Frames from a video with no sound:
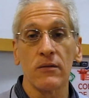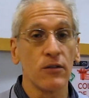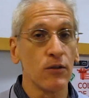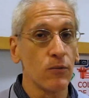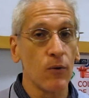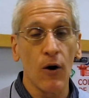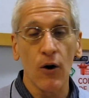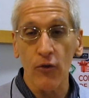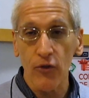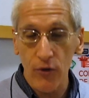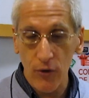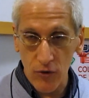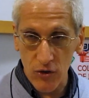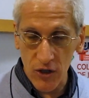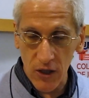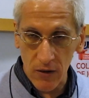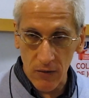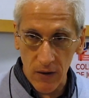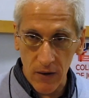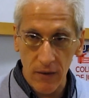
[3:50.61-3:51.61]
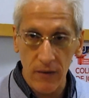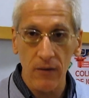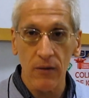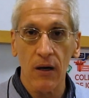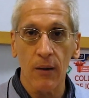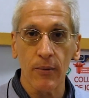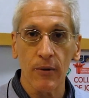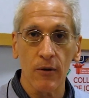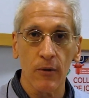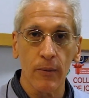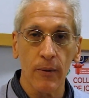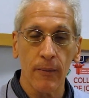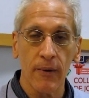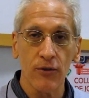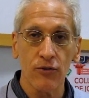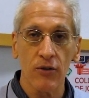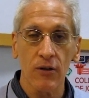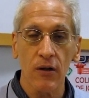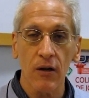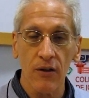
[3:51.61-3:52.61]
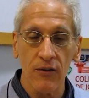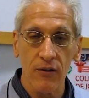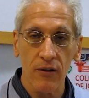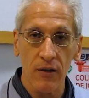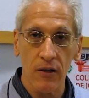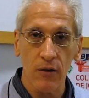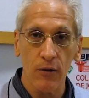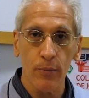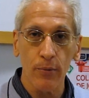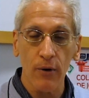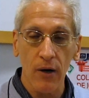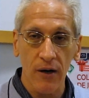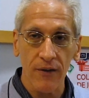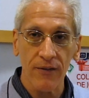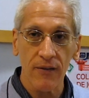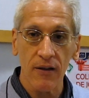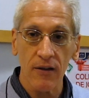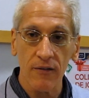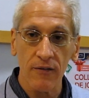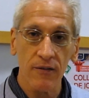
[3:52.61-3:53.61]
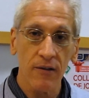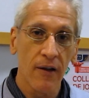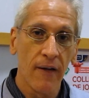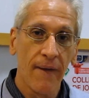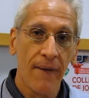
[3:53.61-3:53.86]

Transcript: to also generate the optical parametric oscillator process.